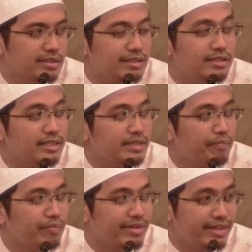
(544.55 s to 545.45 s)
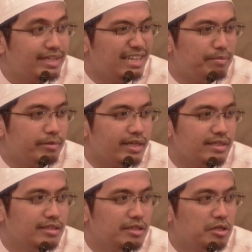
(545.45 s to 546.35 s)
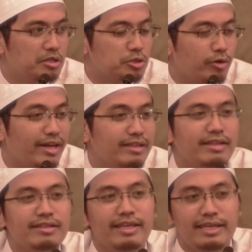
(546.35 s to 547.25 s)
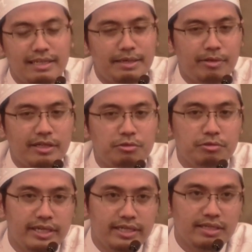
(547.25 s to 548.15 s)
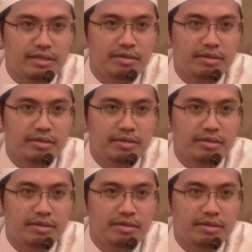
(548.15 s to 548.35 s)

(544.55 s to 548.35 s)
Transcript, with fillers: They say they claim that. So and then they claim that today,